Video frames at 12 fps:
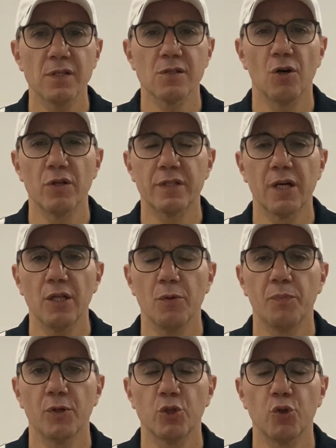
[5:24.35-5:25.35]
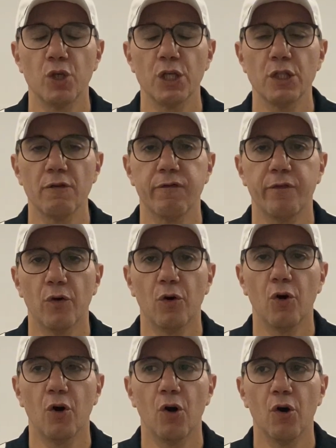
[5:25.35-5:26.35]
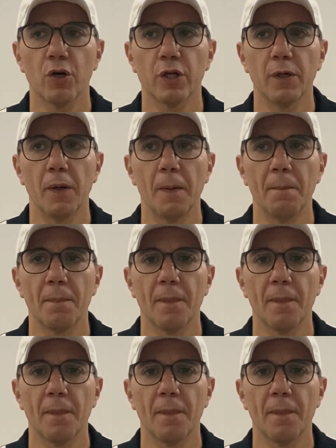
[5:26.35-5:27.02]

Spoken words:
so it's a good opportunity for